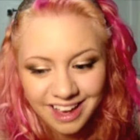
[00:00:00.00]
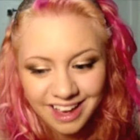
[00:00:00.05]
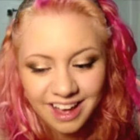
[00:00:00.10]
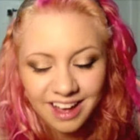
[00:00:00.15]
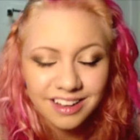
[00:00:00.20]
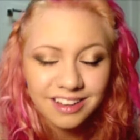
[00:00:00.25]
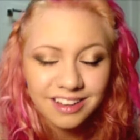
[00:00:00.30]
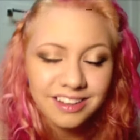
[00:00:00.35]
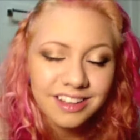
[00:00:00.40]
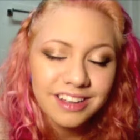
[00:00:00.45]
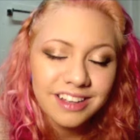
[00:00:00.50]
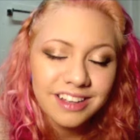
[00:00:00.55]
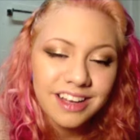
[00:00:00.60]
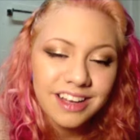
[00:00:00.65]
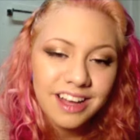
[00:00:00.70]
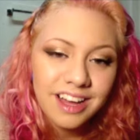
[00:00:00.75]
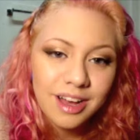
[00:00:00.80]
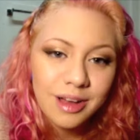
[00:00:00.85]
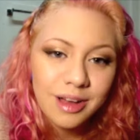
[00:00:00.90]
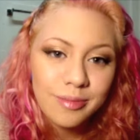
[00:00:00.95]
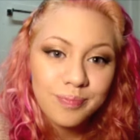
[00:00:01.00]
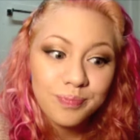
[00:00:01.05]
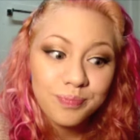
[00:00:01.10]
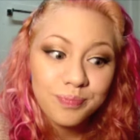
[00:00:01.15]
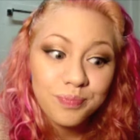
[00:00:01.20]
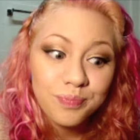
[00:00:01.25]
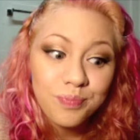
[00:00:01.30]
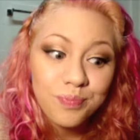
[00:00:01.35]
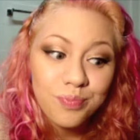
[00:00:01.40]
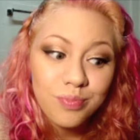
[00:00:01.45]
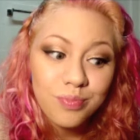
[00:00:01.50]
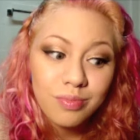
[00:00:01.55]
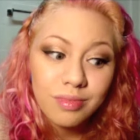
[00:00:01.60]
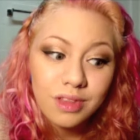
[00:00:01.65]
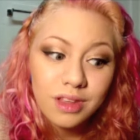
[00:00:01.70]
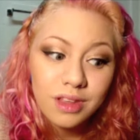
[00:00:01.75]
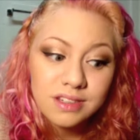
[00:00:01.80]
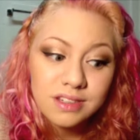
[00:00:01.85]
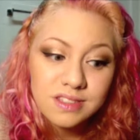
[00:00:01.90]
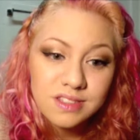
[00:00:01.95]
yeah. Um,
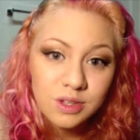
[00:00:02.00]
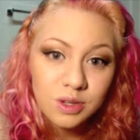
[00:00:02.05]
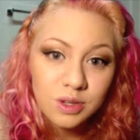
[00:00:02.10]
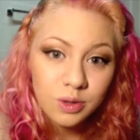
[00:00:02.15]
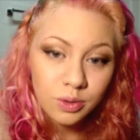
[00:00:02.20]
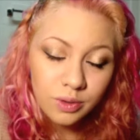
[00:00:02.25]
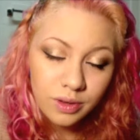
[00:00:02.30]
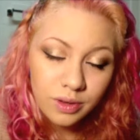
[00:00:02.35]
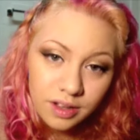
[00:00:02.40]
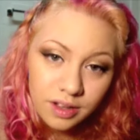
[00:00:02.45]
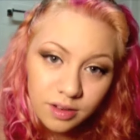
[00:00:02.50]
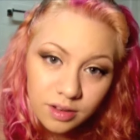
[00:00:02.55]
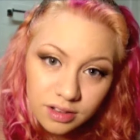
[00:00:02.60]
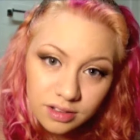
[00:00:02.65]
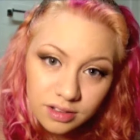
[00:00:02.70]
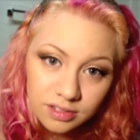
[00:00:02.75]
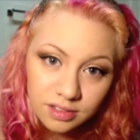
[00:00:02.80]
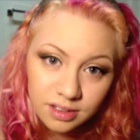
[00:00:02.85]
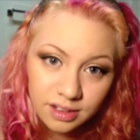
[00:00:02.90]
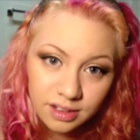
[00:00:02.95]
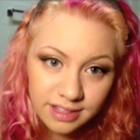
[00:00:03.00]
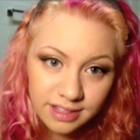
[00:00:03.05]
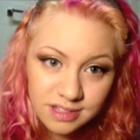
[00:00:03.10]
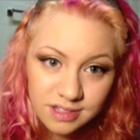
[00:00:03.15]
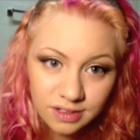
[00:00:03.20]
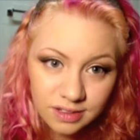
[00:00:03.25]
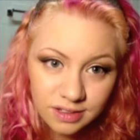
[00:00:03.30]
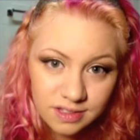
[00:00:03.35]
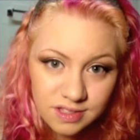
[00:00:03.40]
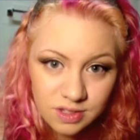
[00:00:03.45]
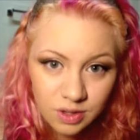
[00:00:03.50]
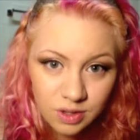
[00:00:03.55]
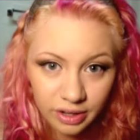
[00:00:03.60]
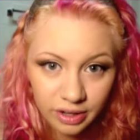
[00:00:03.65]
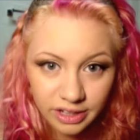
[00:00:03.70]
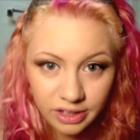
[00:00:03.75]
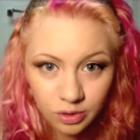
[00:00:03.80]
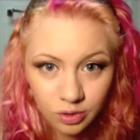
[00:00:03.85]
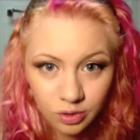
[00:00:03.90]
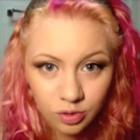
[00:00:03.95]
so, today's look is
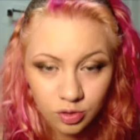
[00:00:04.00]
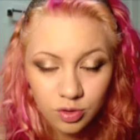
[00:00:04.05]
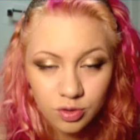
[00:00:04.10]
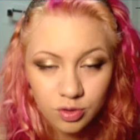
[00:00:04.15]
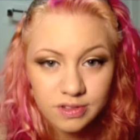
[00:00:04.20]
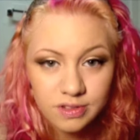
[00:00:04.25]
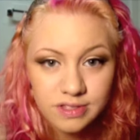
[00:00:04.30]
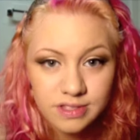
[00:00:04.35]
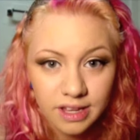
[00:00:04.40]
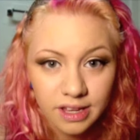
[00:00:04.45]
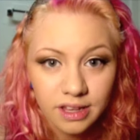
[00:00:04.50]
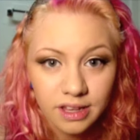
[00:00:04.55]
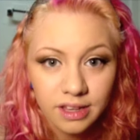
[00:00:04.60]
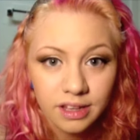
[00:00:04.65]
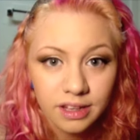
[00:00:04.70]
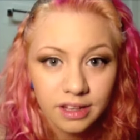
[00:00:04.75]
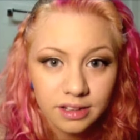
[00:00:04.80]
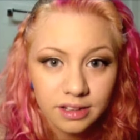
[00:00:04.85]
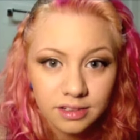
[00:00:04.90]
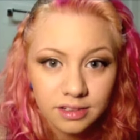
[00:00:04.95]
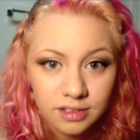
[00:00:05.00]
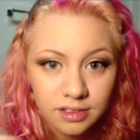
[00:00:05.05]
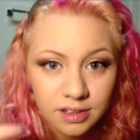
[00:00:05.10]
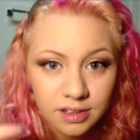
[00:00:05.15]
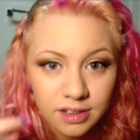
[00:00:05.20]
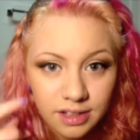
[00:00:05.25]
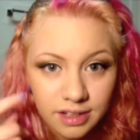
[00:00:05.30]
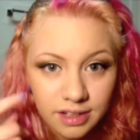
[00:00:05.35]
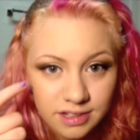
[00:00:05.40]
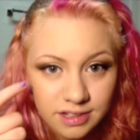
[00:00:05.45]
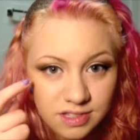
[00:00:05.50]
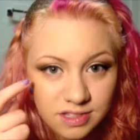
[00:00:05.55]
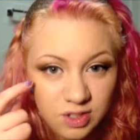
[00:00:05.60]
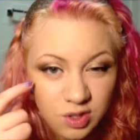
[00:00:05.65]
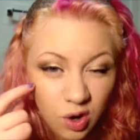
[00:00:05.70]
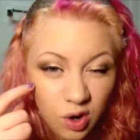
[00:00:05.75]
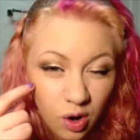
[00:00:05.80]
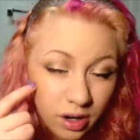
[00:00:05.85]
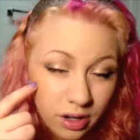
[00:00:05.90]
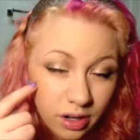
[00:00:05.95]
Naughty Neutrals, and it's
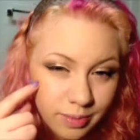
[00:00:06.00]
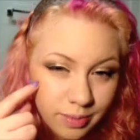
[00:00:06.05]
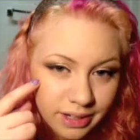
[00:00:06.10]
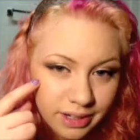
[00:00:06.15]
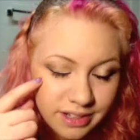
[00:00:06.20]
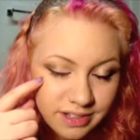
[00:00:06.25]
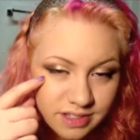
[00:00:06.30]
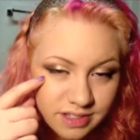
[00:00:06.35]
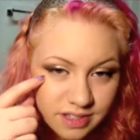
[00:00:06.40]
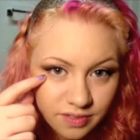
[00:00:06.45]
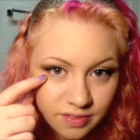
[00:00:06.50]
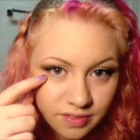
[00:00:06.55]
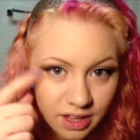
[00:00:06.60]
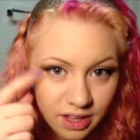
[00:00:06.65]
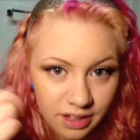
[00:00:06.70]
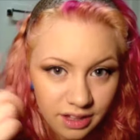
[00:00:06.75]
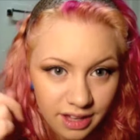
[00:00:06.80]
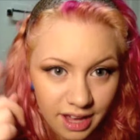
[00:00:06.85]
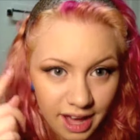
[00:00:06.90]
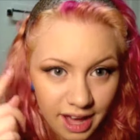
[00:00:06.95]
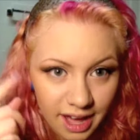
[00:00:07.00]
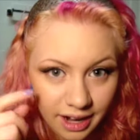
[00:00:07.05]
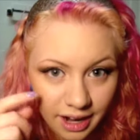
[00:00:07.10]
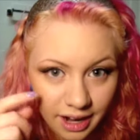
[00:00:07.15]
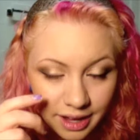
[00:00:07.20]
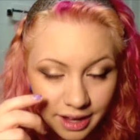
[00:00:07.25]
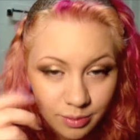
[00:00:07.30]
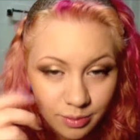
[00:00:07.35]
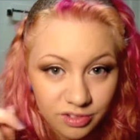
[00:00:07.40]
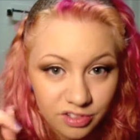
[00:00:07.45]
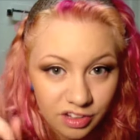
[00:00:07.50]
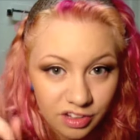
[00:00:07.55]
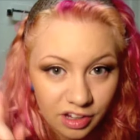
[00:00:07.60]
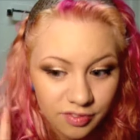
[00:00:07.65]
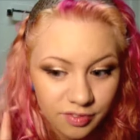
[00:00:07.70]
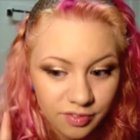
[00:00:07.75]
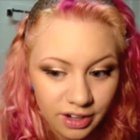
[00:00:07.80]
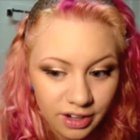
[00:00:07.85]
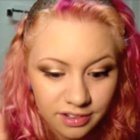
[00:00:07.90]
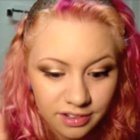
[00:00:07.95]
naughty because of the cat eye, which I
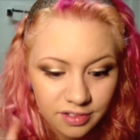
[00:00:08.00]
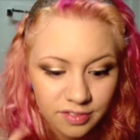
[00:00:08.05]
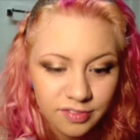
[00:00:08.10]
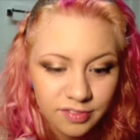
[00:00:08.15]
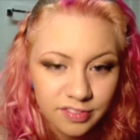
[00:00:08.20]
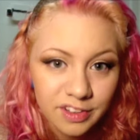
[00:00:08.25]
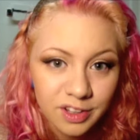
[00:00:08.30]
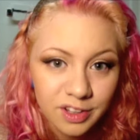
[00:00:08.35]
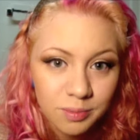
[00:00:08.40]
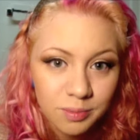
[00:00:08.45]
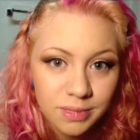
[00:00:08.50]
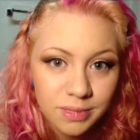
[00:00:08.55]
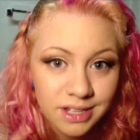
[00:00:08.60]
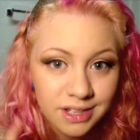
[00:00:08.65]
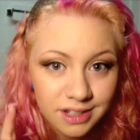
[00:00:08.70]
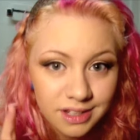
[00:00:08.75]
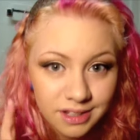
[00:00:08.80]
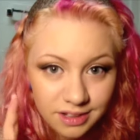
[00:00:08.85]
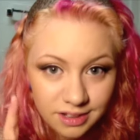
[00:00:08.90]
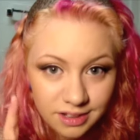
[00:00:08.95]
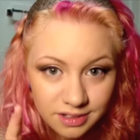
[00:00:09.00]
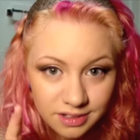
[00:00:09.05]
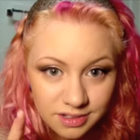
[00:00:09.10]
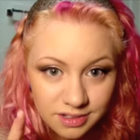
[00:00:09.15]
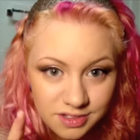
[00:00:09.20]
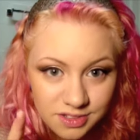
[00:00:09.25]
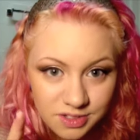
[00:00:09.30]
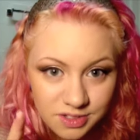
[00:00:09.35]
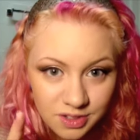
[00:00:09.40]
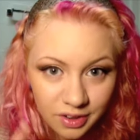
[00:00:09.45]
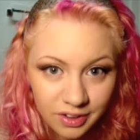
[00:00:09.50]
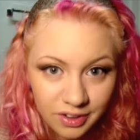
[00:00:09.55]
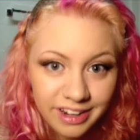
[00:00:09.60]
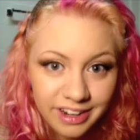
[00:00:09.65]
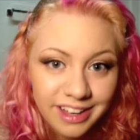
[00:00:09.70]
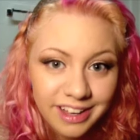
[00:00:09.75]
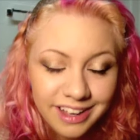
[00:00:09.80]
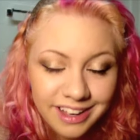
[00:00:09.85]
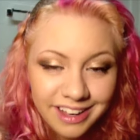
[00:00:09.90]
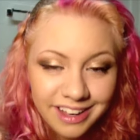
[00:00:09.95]
forgot to film.
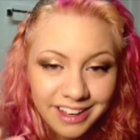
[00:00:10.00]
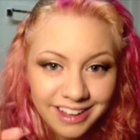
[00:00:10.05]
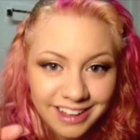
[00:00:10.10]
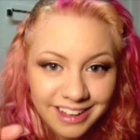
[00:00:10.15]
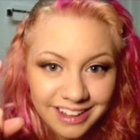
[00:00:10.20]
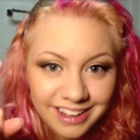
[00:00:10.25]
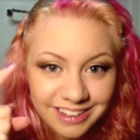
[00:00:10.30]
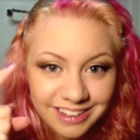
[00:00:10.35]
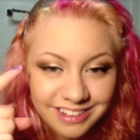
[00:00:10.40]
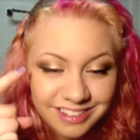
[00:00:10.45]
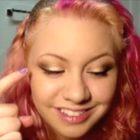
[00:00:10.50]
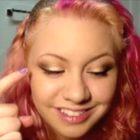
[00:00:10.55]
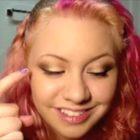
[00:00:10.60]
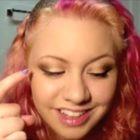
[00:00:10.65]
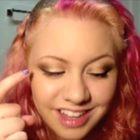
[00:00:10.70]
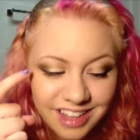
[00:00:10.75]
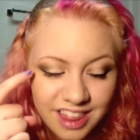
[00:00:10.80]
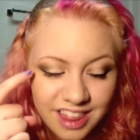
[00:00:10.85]
Sorry. And